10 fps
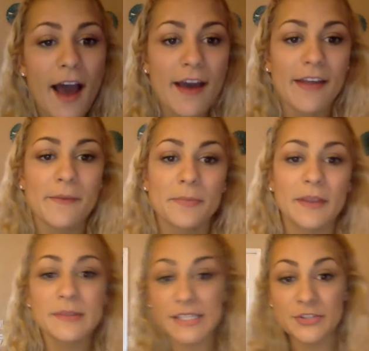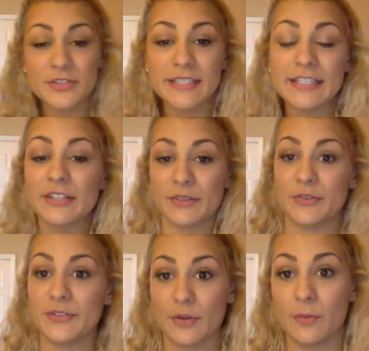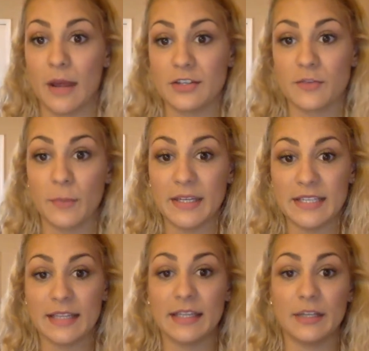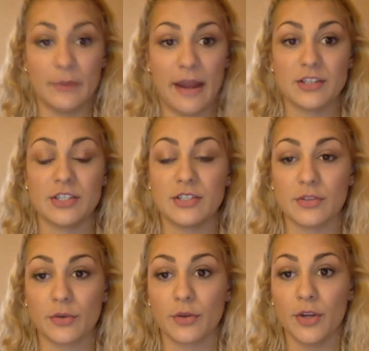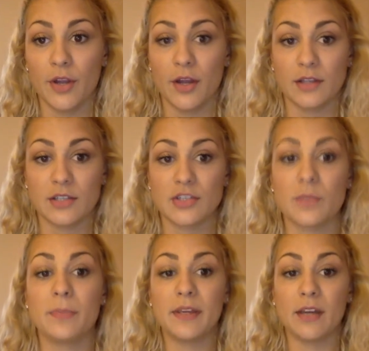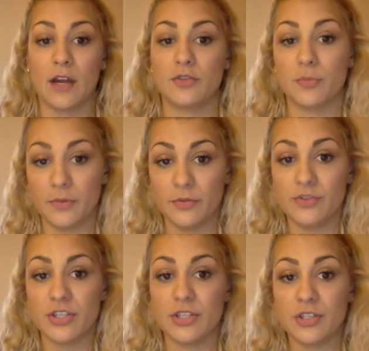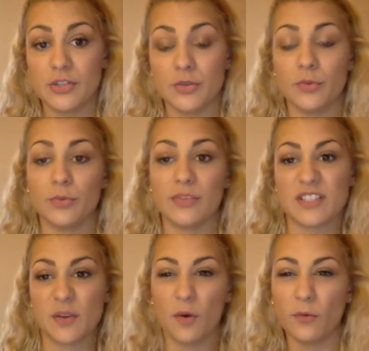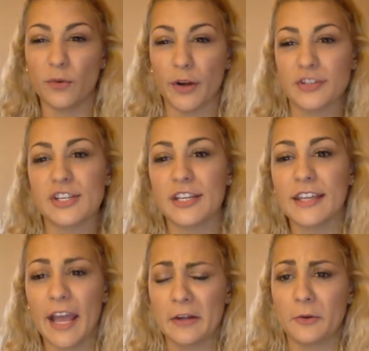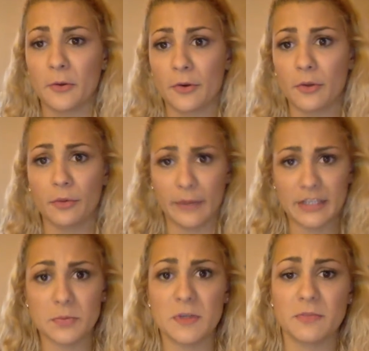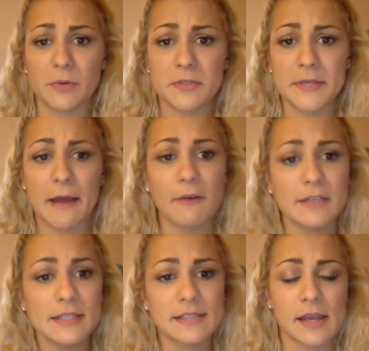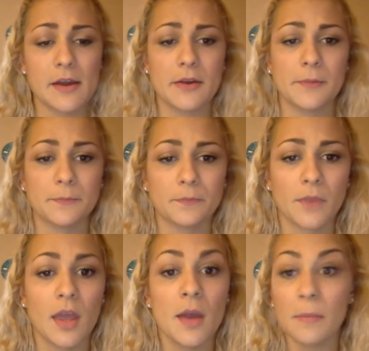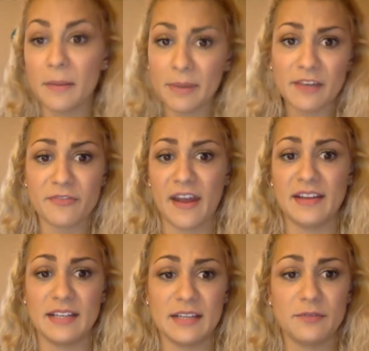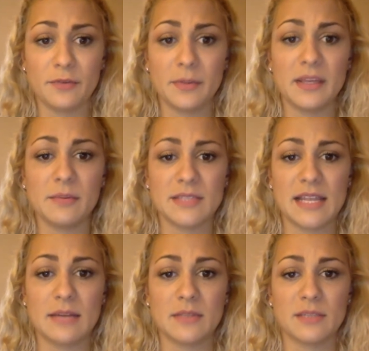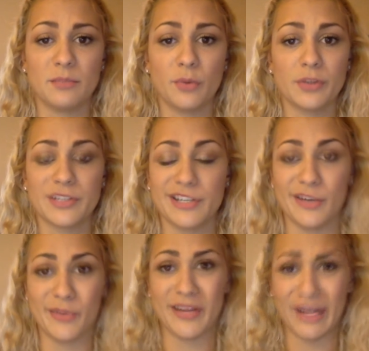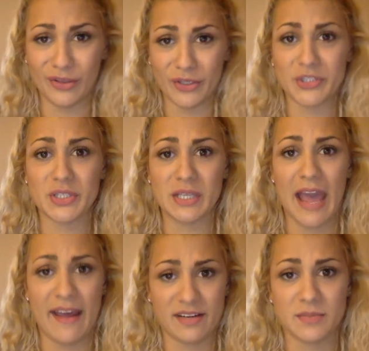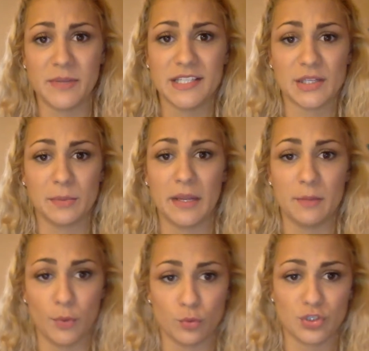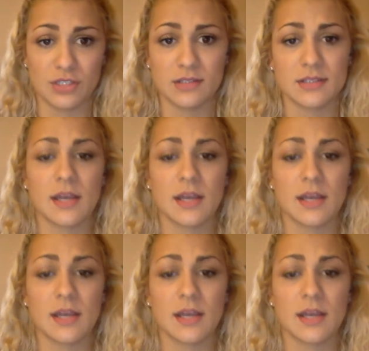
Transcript: It was interesting to learn so much of my daily interactions or such a big contribution to this overarching categorical arrangement of personalities. My big finding for me was that it was important to know that I largely act based on my emotions.